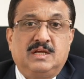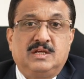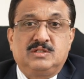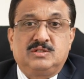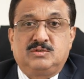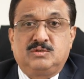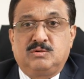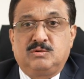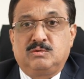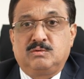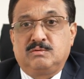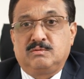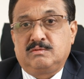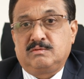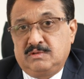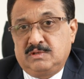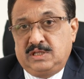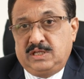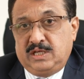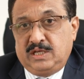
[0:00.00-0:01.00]

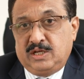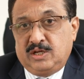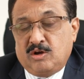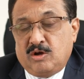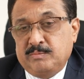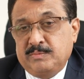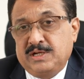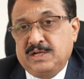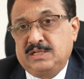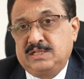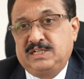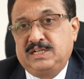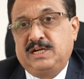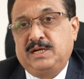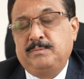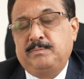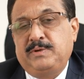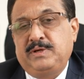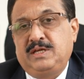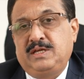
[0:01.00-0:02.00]
So the nominal
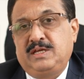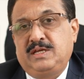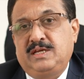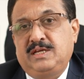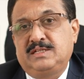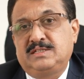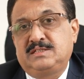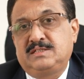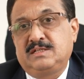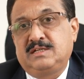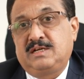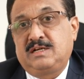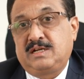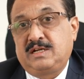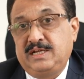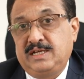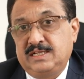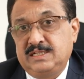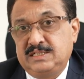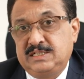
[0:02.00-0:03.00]
GDP is
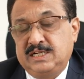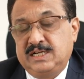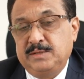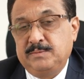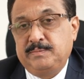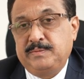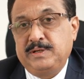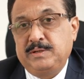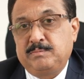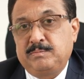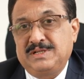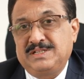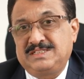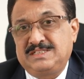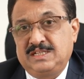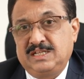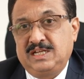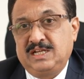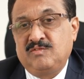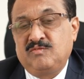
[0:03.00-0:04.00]
real GDP plus
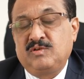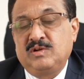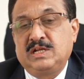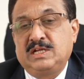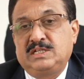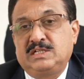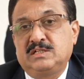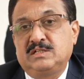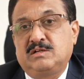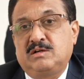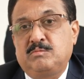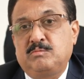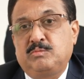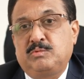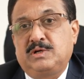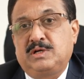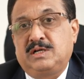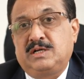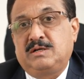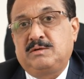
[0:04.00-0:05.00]
the inflation
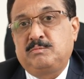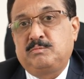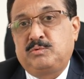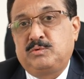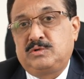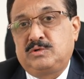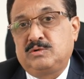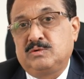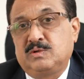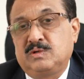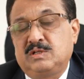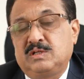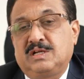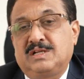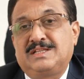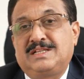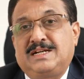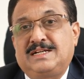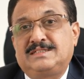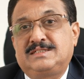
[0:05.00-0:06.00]
component put
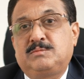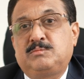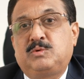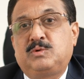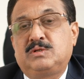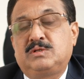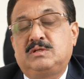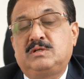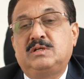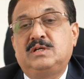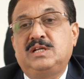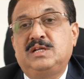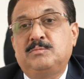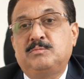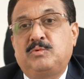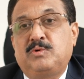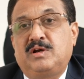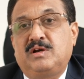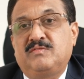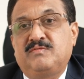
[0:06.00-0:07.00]
together. That's about
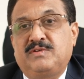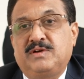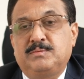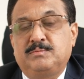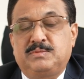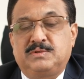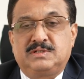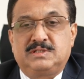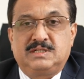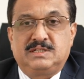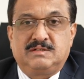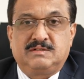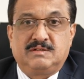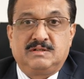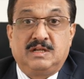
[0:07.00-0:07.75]
13.5%.